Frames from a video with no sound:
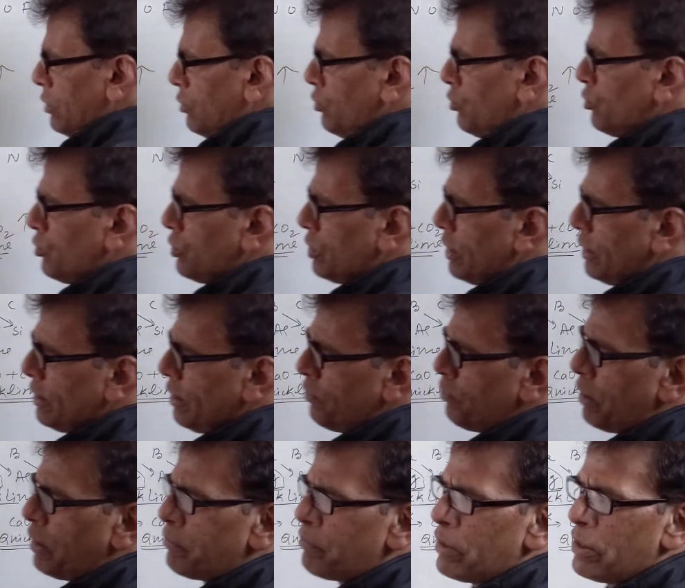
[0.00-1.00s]
is used in the
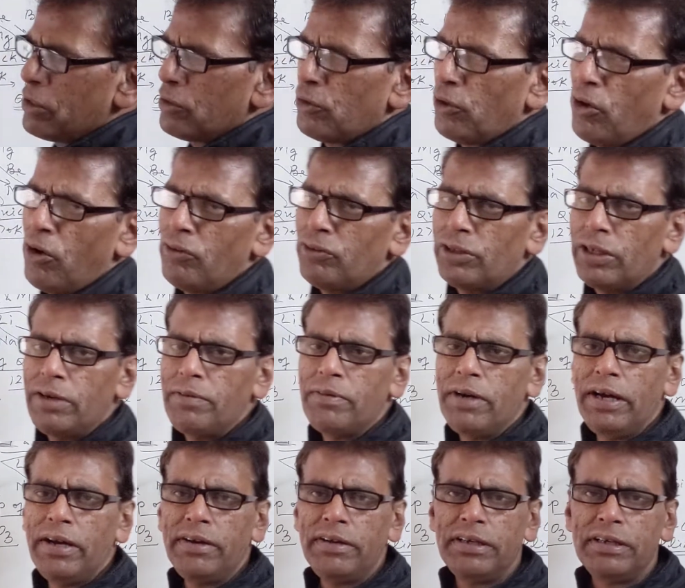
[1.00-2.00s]
preparation of
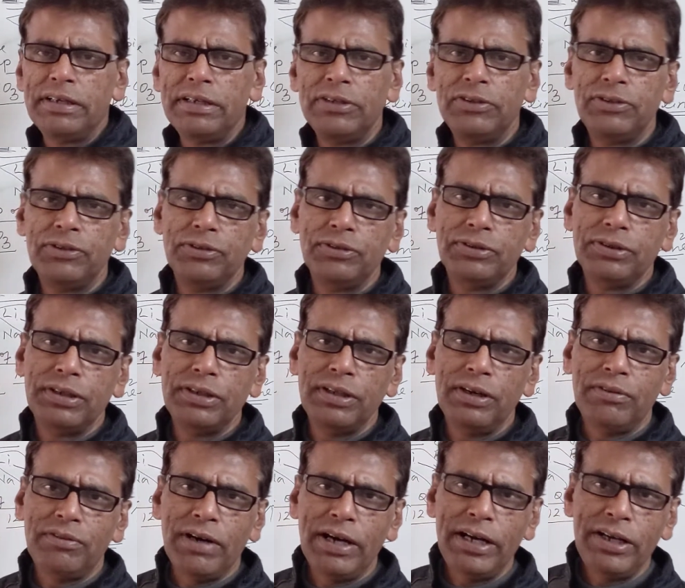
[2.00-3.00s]
cement, it is used in the
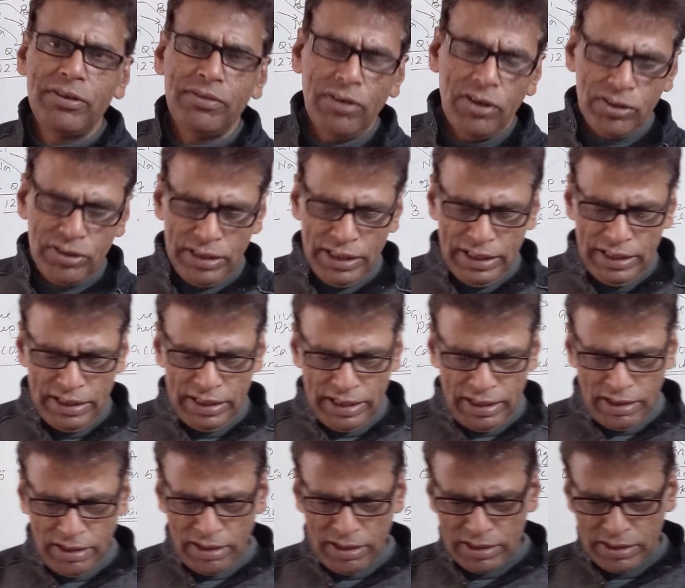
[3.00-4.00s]
whitewashing, and
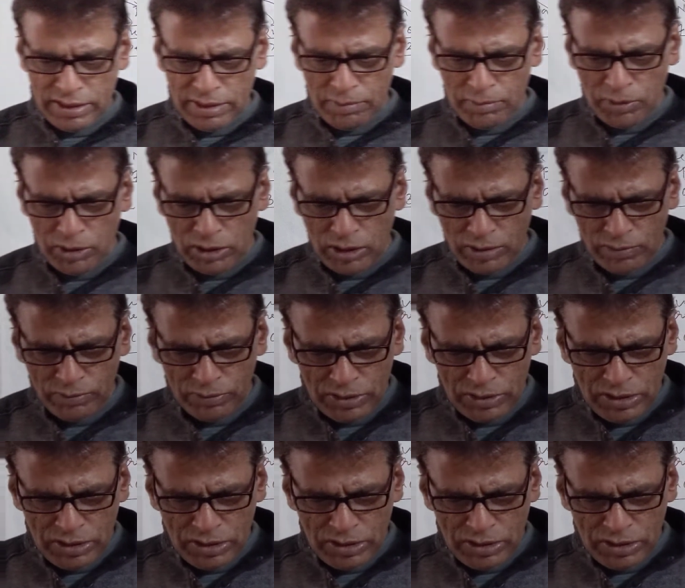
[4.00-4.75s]
large number of